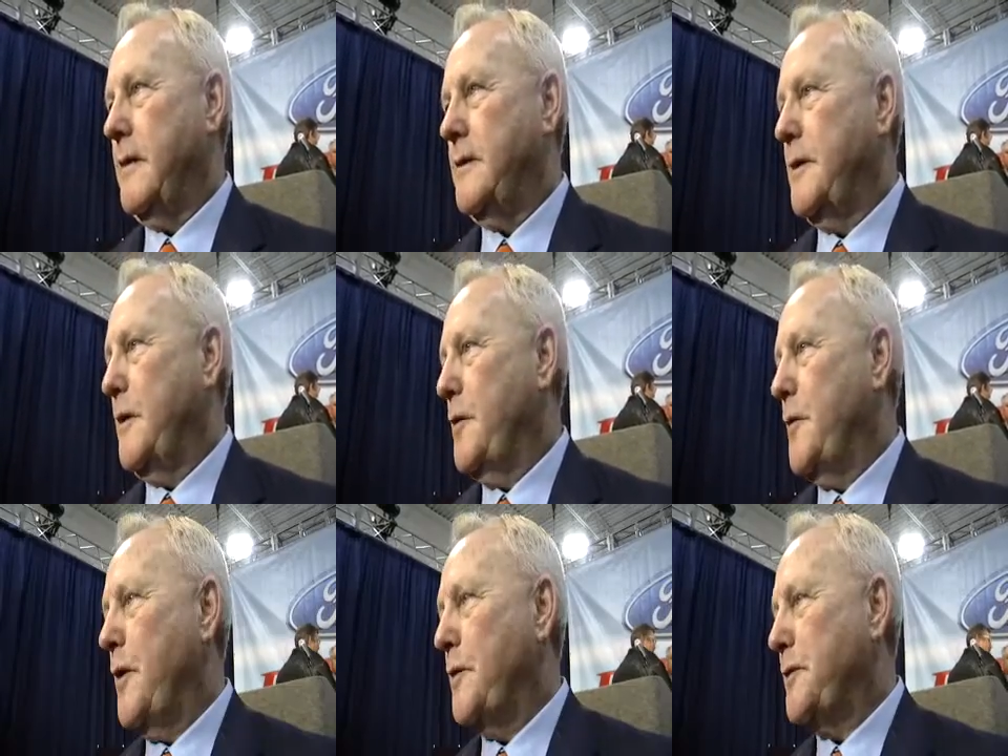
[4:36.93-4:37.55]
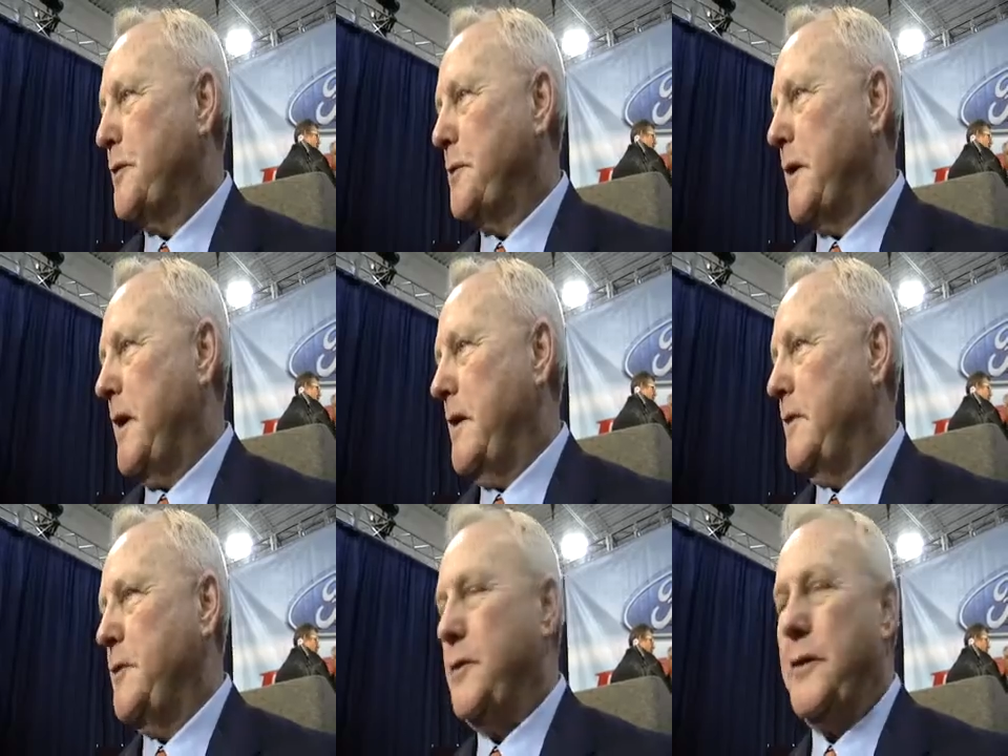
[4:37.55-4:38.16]
Darrell Waltrip
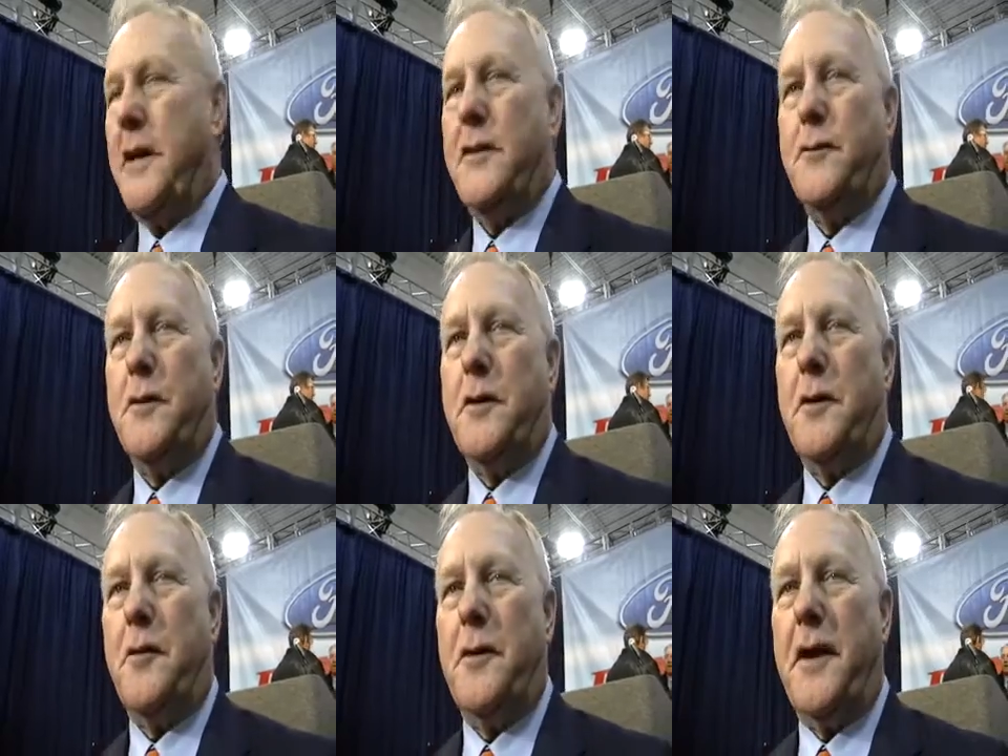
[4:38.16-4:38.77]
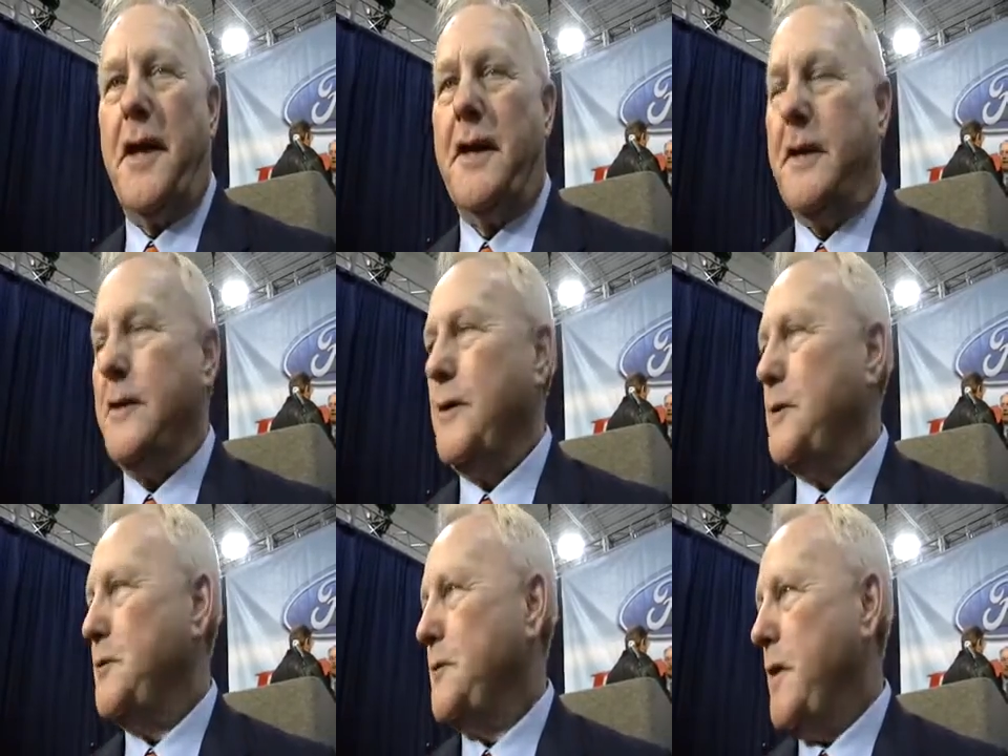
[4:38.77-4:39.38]
got into it. That's what created
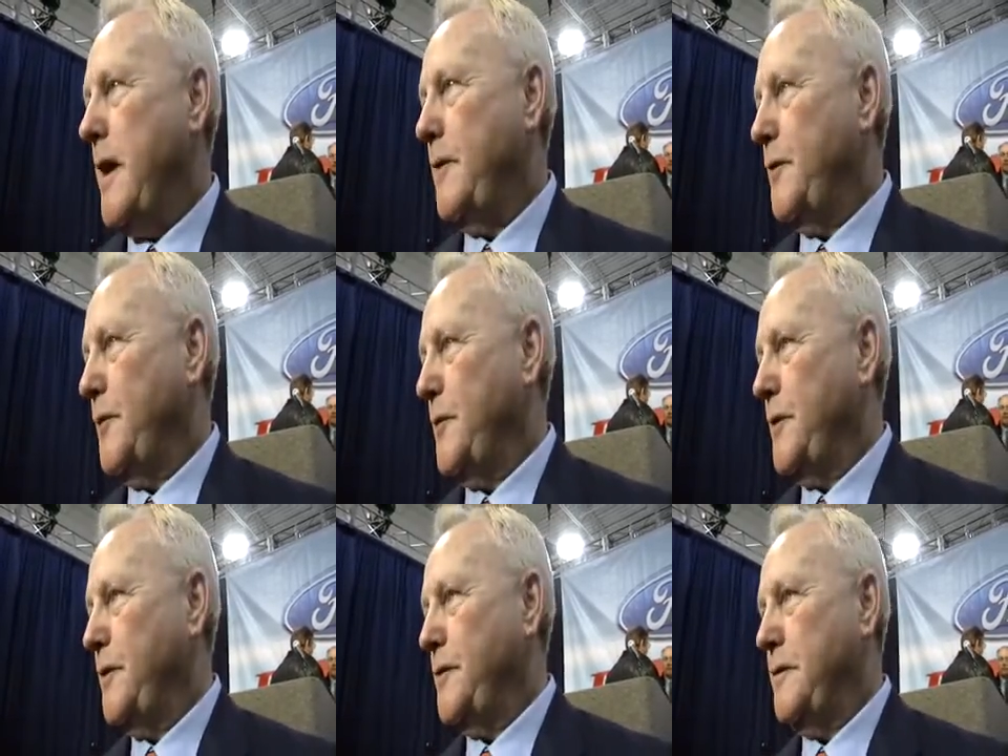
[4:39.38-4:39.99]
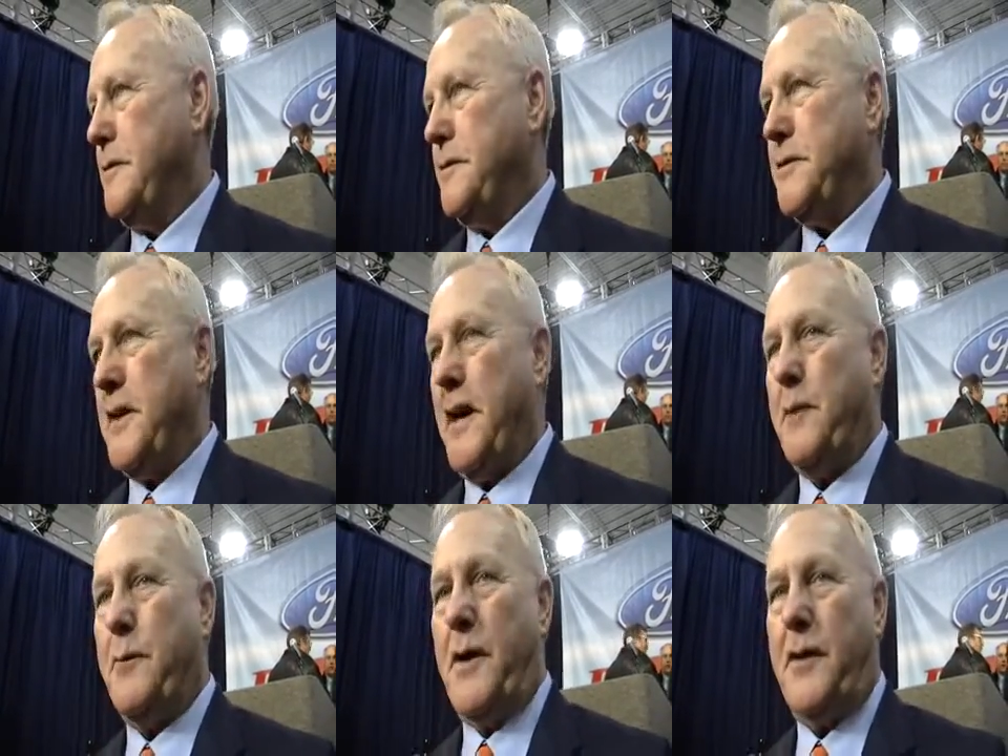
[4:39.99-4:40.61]
those rivalries.
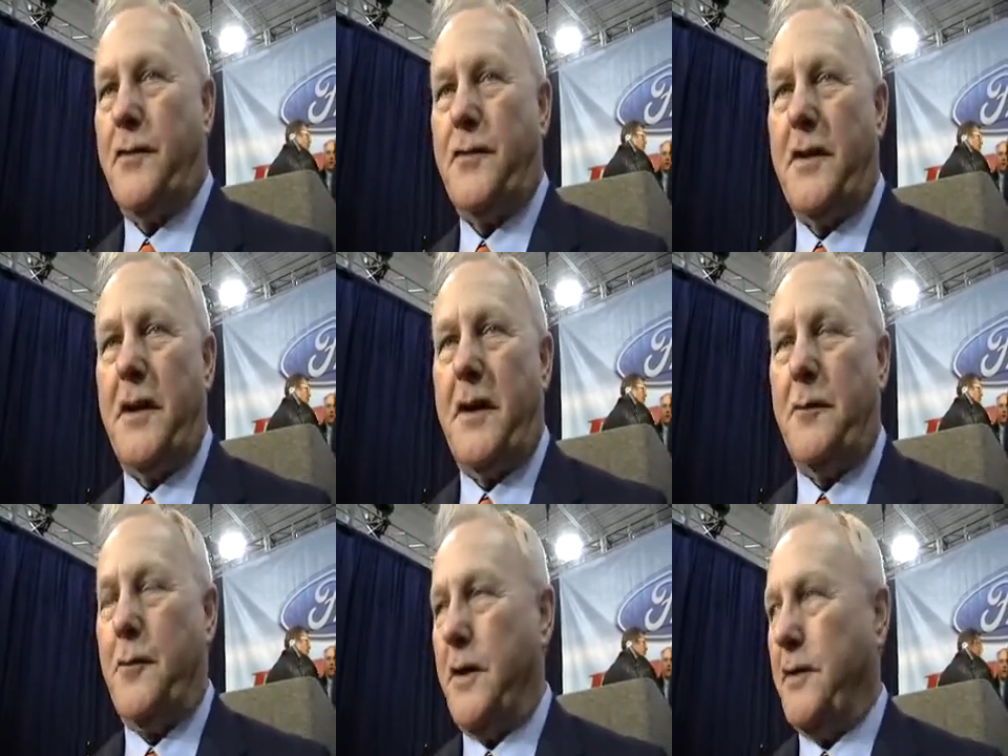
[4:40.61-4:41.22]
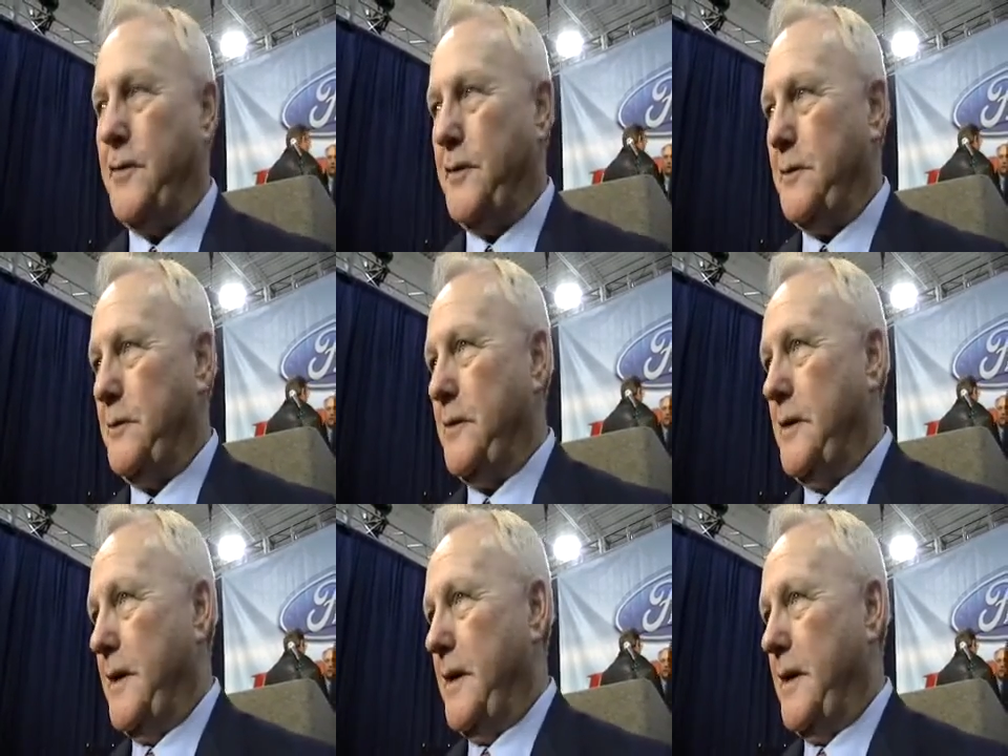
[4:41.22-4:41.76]
Side-by-side racing,